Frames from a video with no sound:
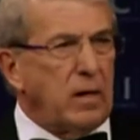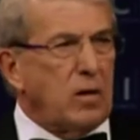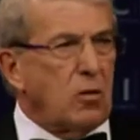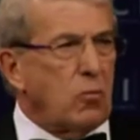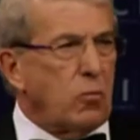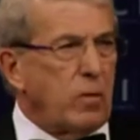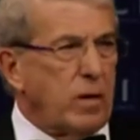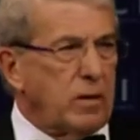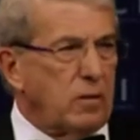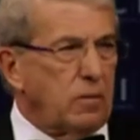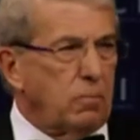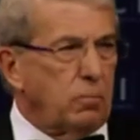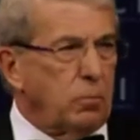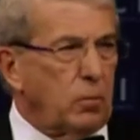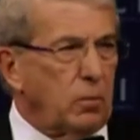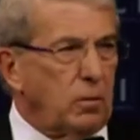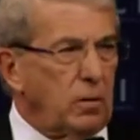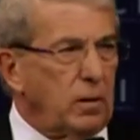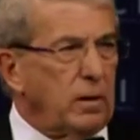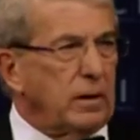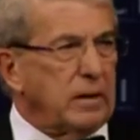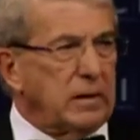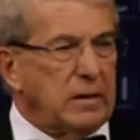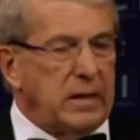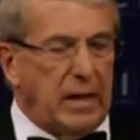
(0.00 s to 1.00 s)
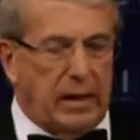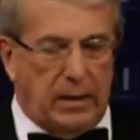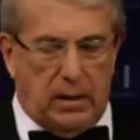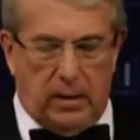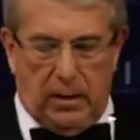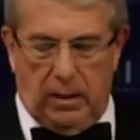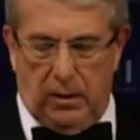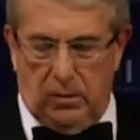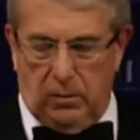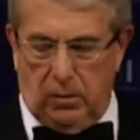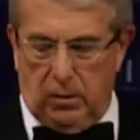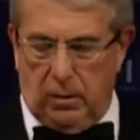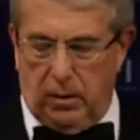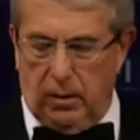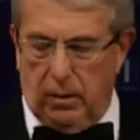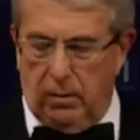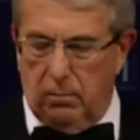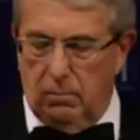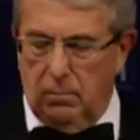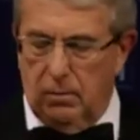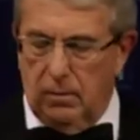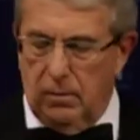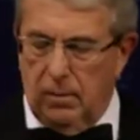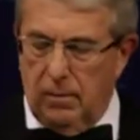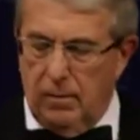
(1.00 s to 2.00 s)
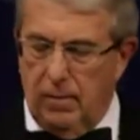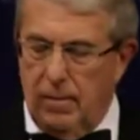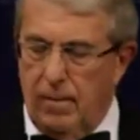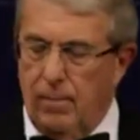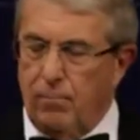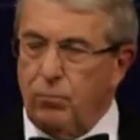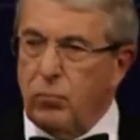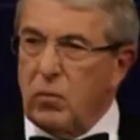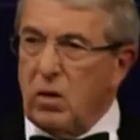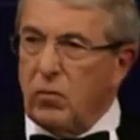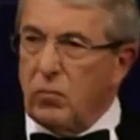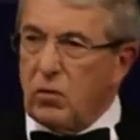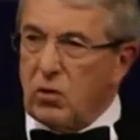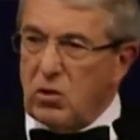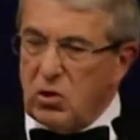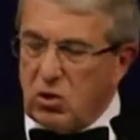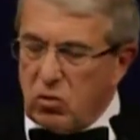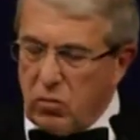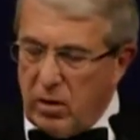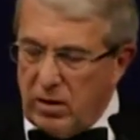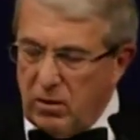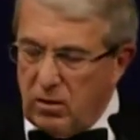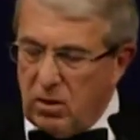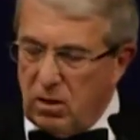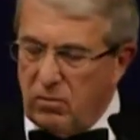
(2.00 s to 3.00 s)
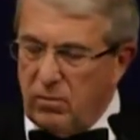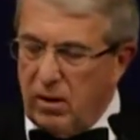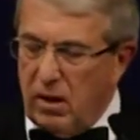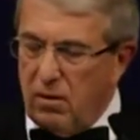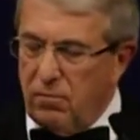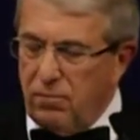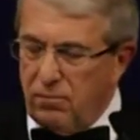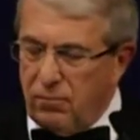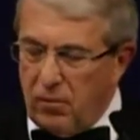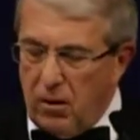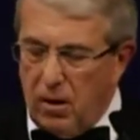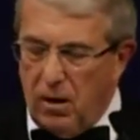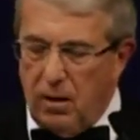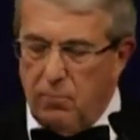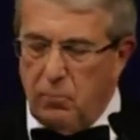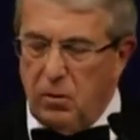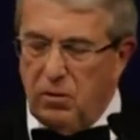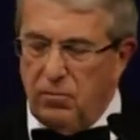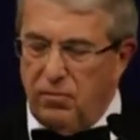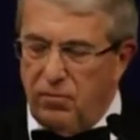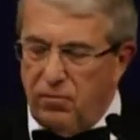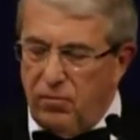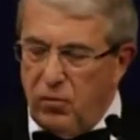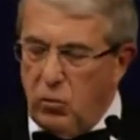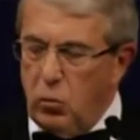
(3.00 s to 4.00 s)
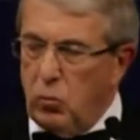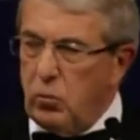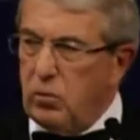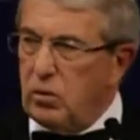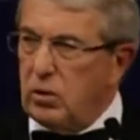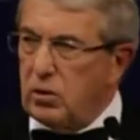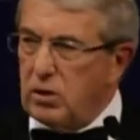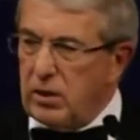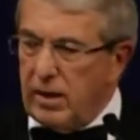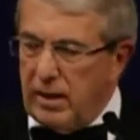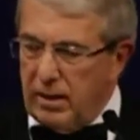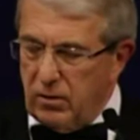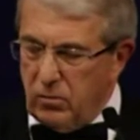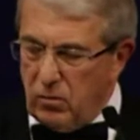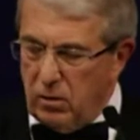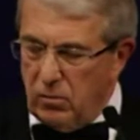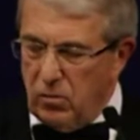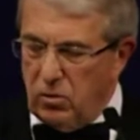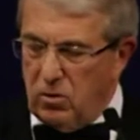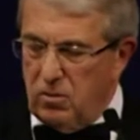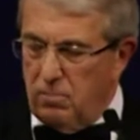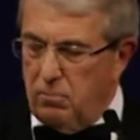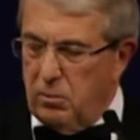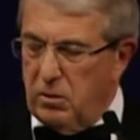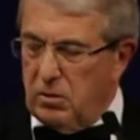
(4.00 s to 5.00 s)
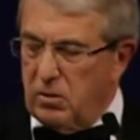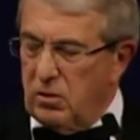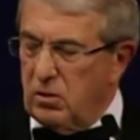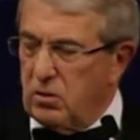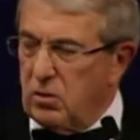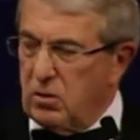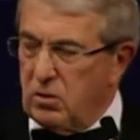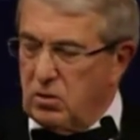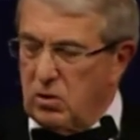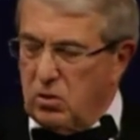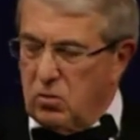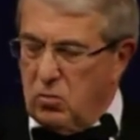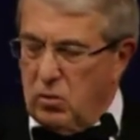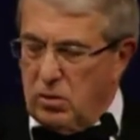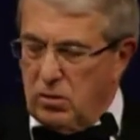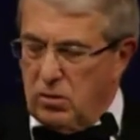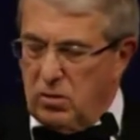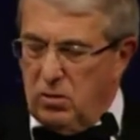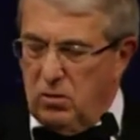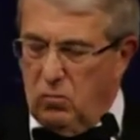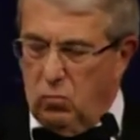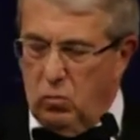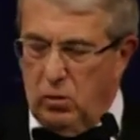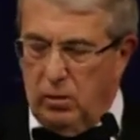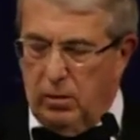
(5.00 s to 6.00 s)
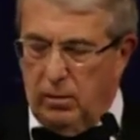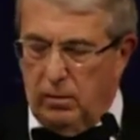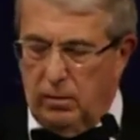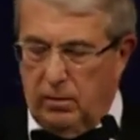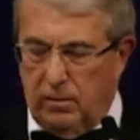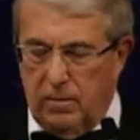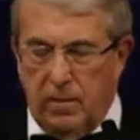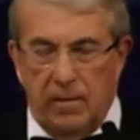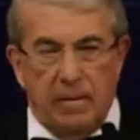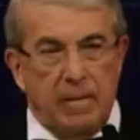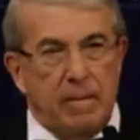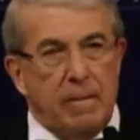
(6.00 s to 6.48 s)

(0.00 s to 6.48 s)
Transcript: credible a decade ago. The strength of our pharma, food, and technology businesses across the world.